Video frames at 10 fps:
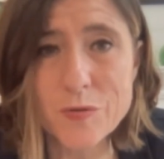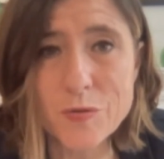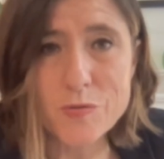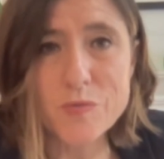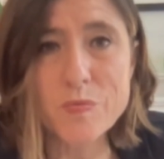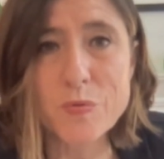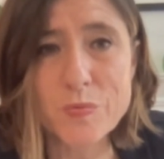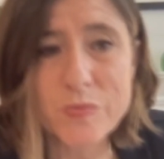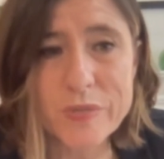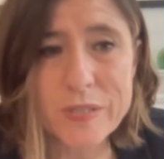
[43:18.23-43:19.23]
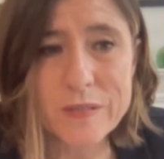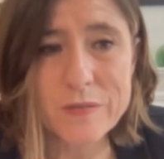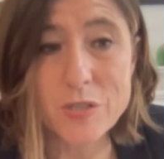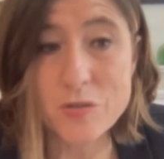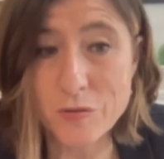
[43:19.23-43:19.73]
for those who move in
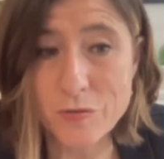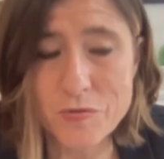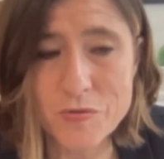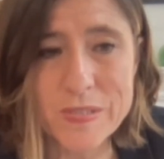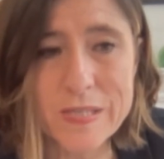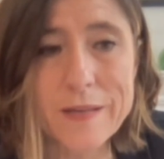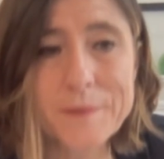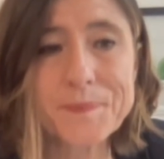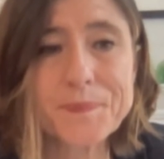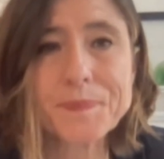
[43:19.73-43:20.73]
the region and those who stay.